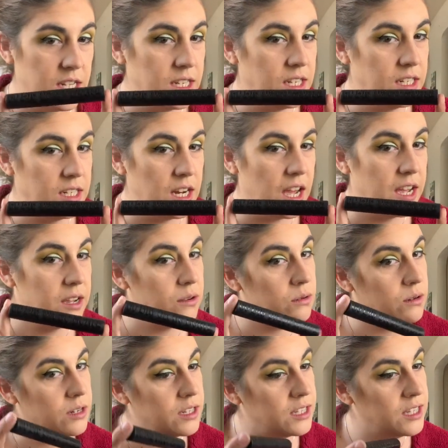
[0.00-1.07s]
and I
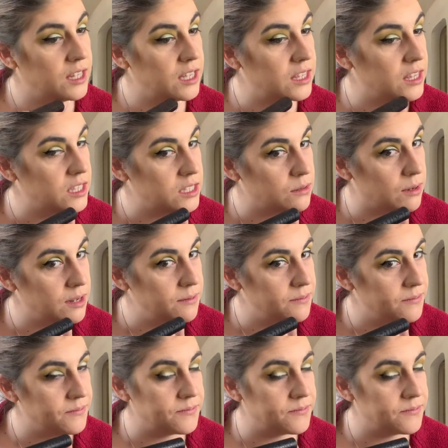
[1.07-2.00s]
really like this one.